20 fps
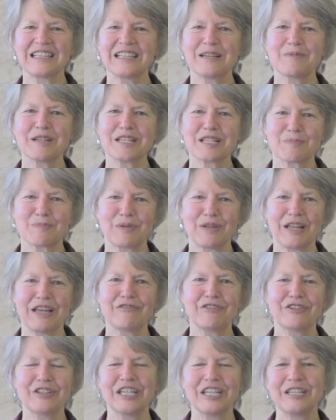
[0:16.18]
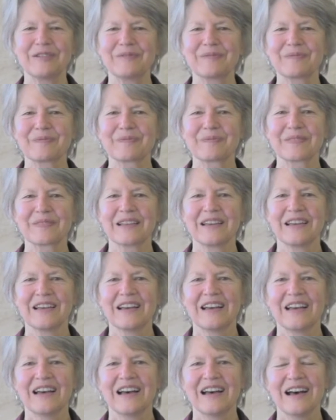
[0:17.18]
limits playfully.
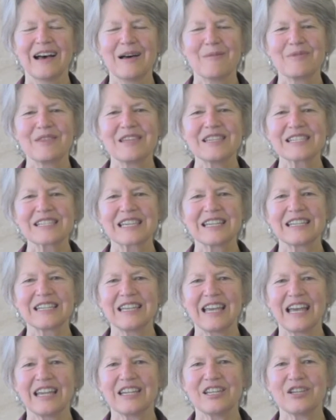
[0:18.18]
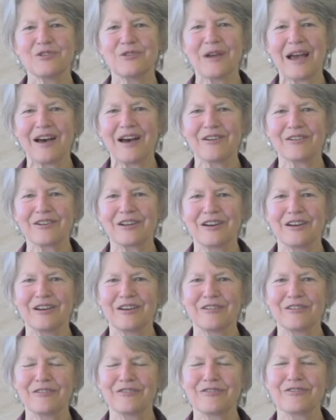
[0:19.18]
This can get you out
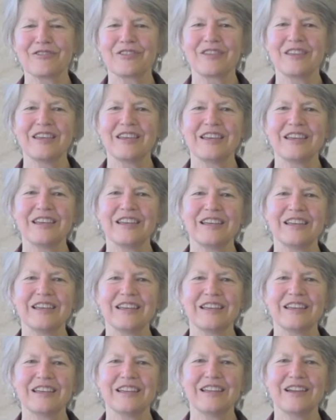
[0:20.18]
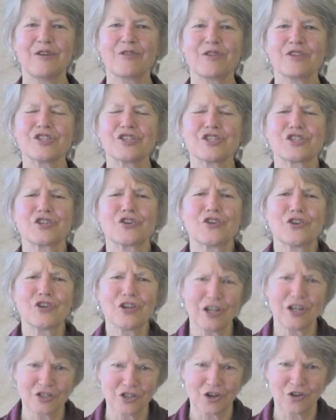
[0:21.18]
of the stern
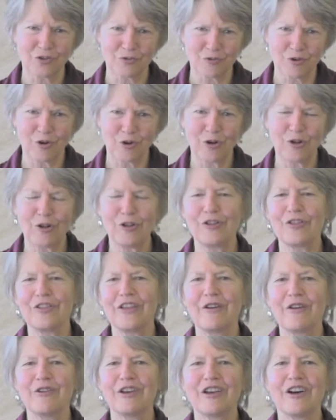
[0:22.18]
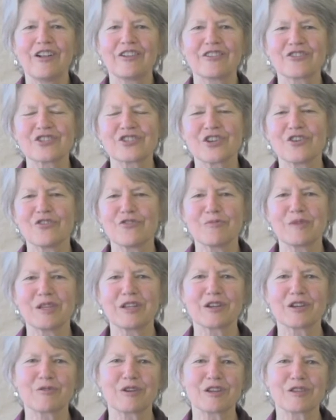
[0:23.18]
adult role that we all are so
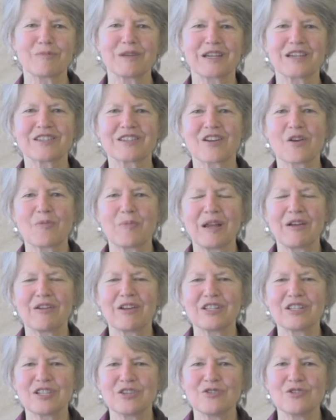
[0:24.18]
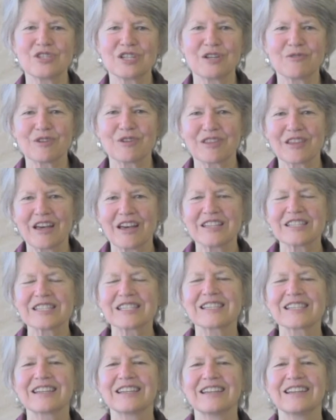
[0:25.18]
familiar with because our parents used it with
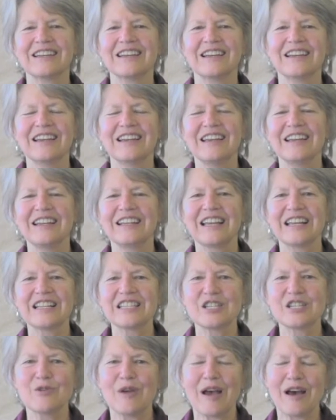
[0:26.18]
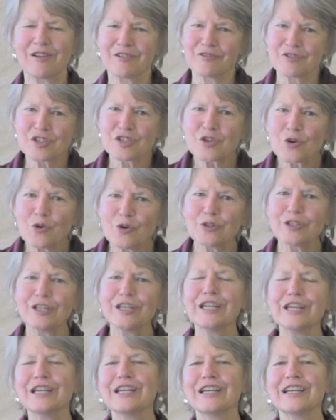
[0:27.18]
us. It gets you out of
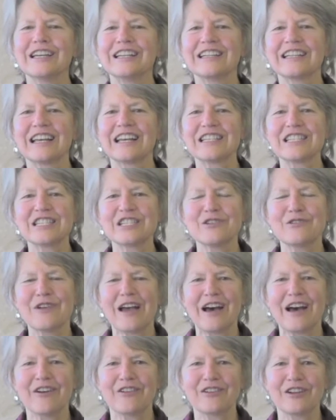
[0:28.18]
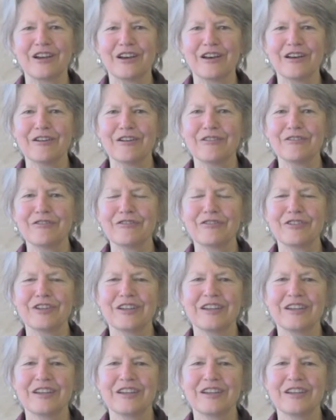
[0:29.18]
scolding, it gets you out of